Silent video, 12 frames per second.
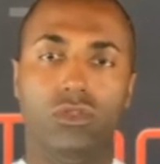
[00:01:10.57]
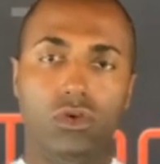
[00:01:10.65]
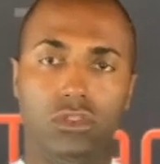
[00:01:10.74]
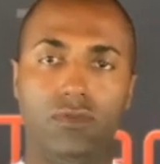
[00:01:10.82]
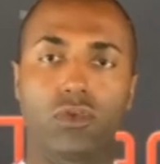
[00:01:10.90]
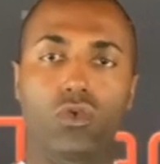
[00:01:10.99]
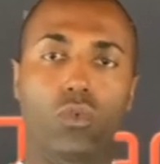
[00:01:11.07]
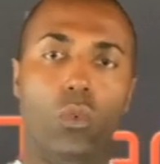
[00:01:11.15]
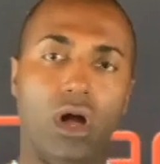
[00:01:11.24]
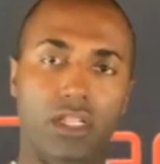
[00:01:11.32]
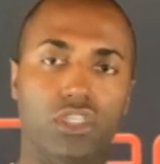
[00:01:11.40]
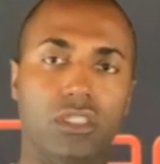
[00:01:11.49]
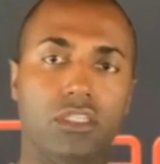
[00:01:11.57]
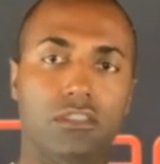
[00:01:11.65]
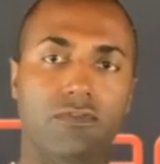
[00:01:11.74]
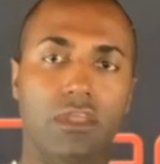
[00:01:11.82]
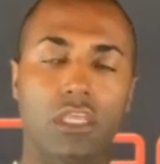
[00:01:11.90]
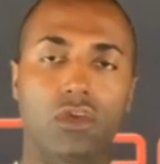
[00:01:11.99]
those of you watching this
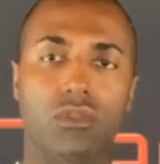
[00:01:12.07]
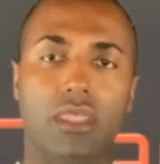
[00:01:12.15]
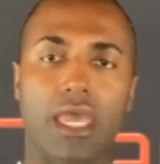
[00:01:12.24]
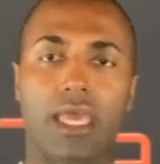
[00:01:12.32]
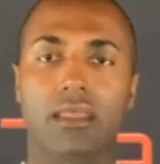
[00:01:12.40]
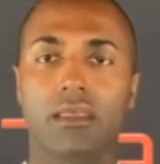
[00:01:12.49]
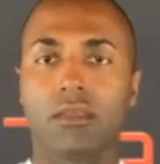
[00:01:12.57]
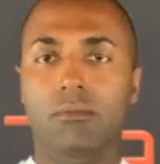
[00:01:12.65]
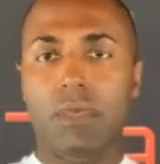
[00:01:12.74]
video that